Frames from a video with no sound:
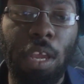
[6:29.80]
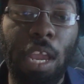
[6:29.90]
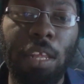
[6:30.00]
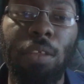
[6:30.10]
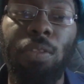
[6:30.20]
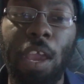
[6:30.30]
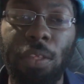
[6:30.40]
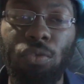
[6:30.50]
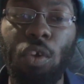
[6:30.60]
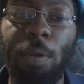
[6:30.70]
and
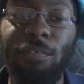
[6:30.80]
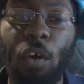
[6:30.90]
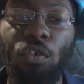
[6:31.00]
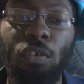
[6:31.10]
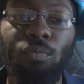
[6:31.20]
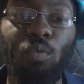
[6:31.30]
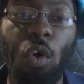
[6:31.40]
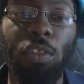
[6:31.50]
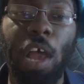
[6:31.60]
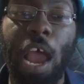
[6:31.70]
instead streaming version
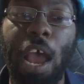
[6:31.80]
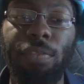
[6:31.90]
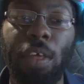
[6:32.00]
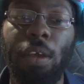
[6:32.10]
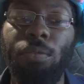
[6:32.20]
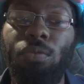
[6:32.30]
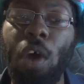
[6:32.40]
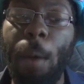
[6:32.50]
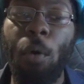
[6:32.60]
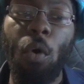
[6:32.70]
will last
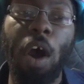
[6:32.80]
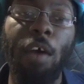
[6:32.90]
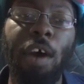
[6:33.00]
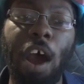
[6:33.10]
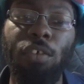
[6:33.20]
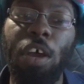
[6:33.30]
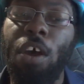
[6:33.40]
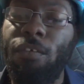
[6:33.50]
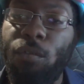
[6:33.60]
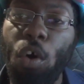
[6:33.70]
double, around
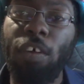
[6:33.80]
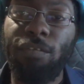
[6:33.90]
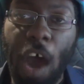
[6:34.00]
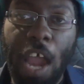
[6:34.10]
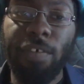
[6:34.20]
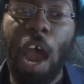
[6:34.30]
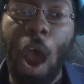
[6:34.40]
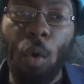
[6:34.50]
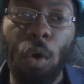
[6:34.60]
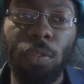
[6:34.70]
4 to 5
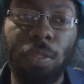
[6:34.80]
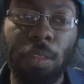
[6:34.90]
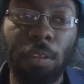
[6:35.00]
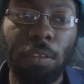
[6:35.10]
hours.